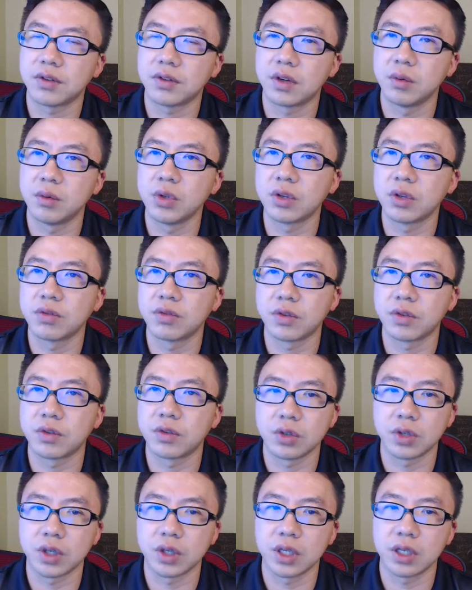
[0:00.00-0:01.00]
firm, you can for
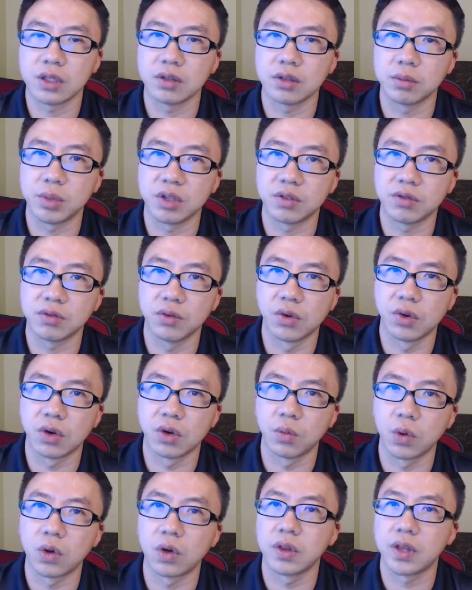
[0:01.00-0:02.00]
sure get into a Big
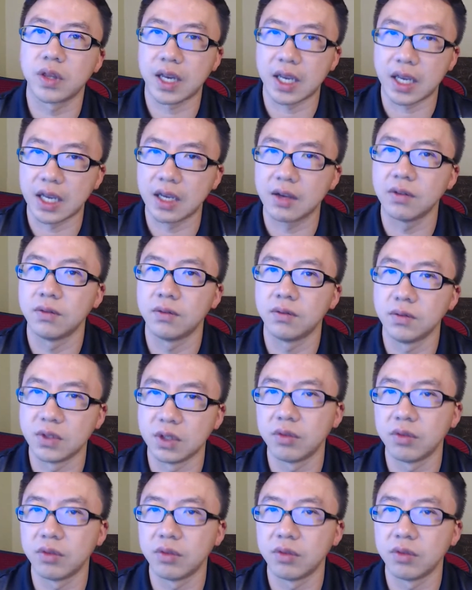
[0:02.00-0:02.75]
Four where they have